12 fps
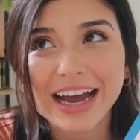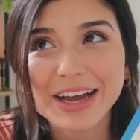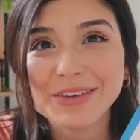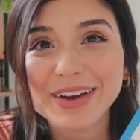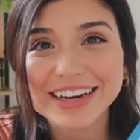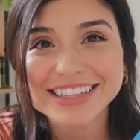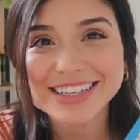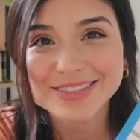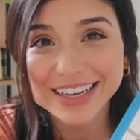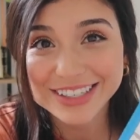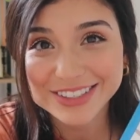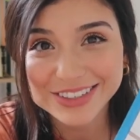I read it to
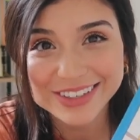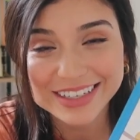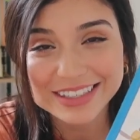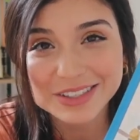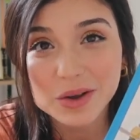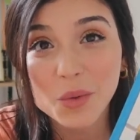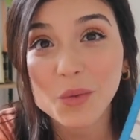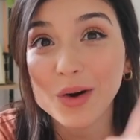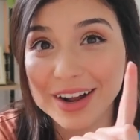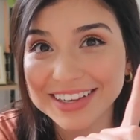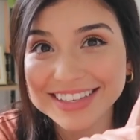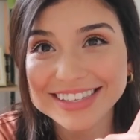my students
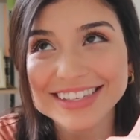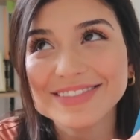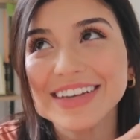once